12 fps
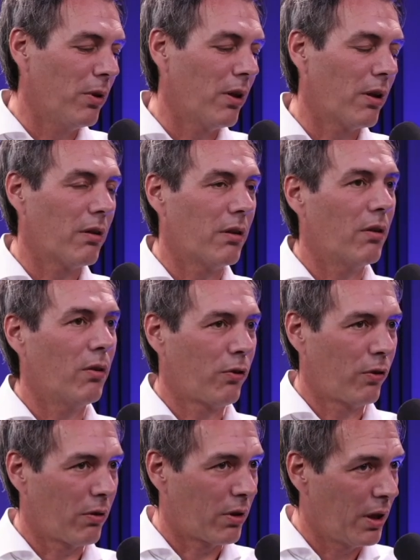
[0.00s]
another
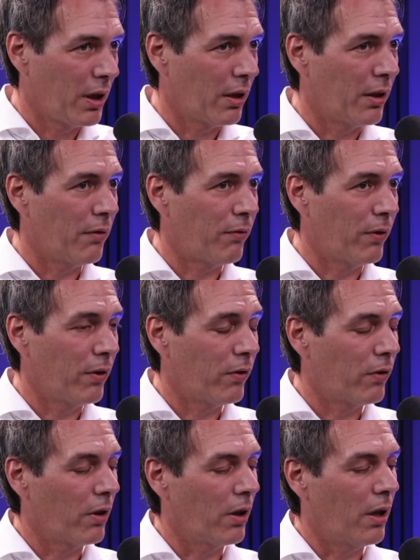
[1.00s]
also clear
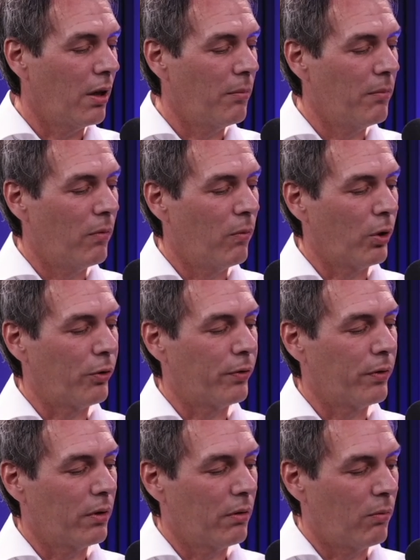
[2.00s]
difference. In
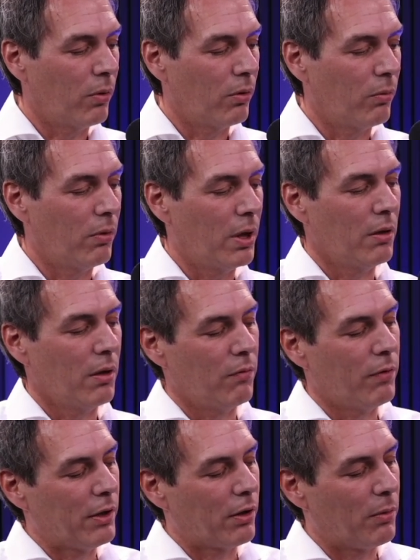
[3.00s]

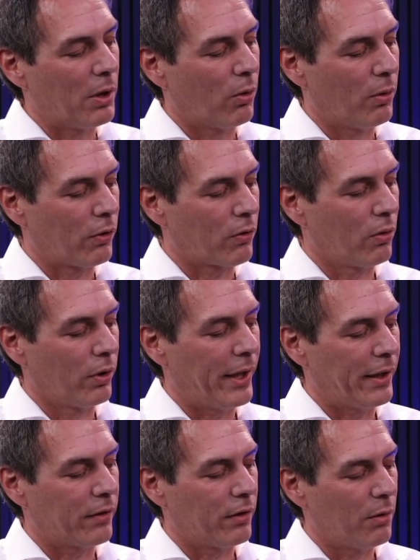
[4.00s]
Vita we always call
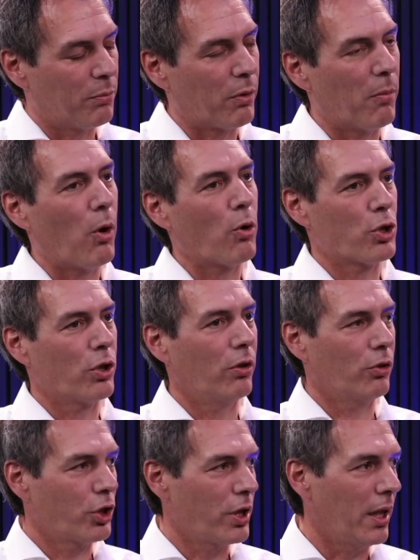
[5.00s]
that the
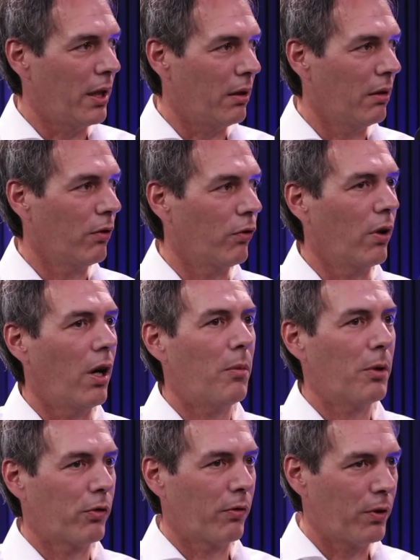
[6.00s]
promotional share. So how
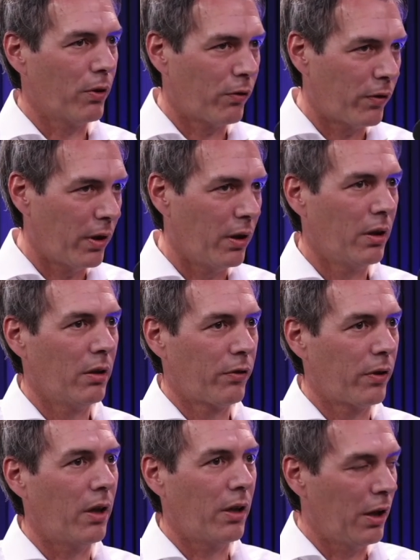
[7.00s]
much of your
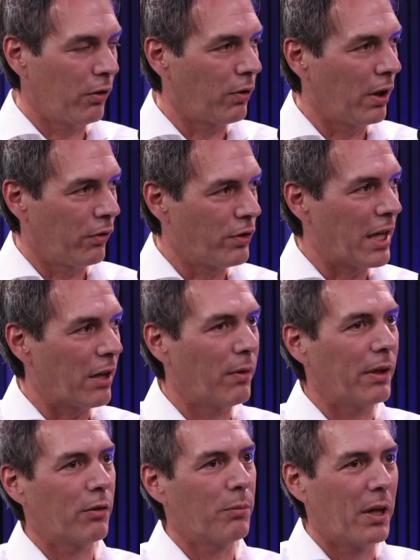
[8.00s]
sales is
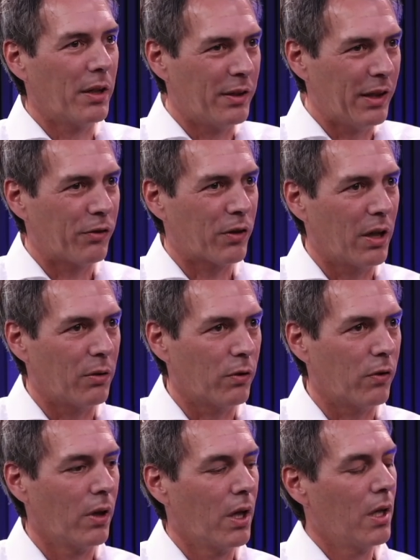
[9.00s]
generated by
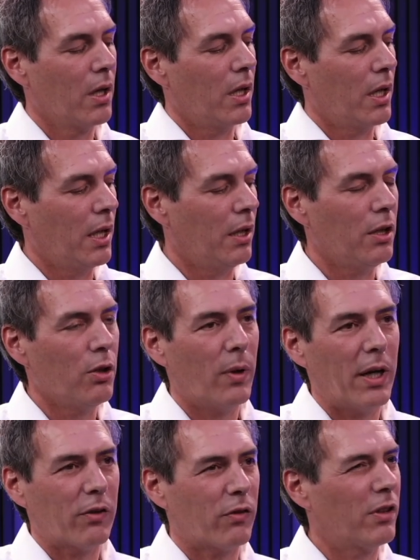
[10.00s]
discounts. In the
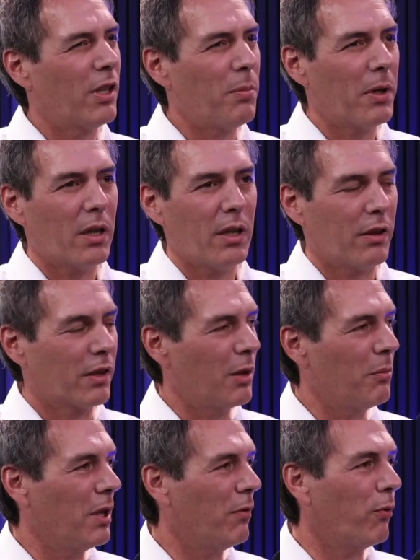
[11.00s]
US, typically it
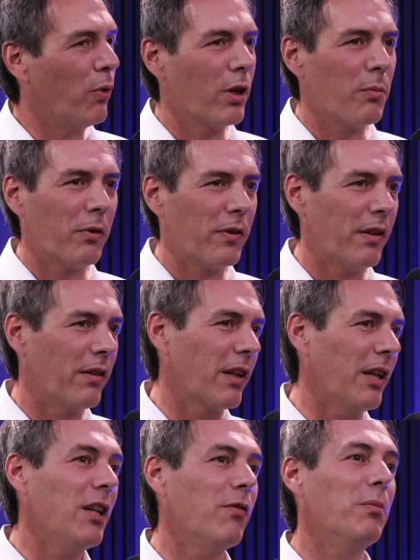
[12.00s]
can be 40%,
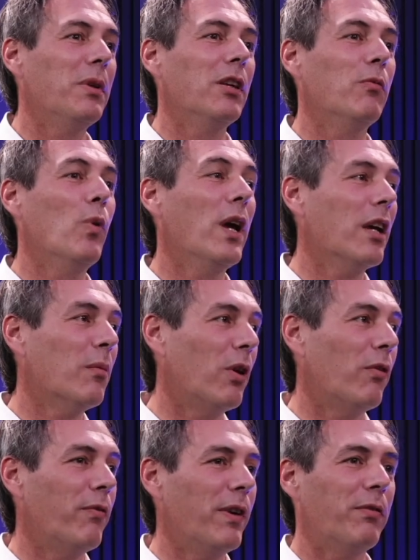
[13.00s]
can even be way
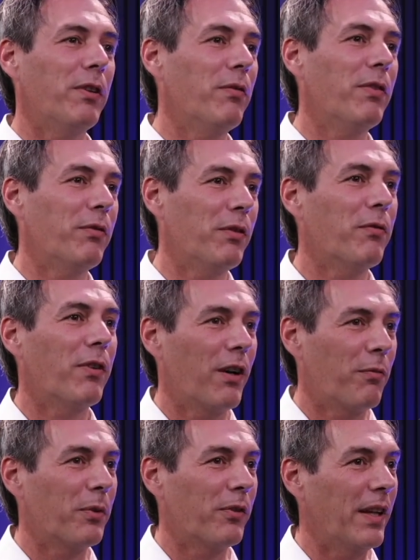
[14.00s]
above
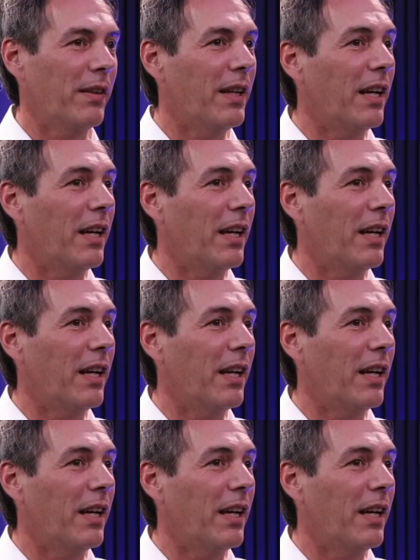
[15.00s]
55%.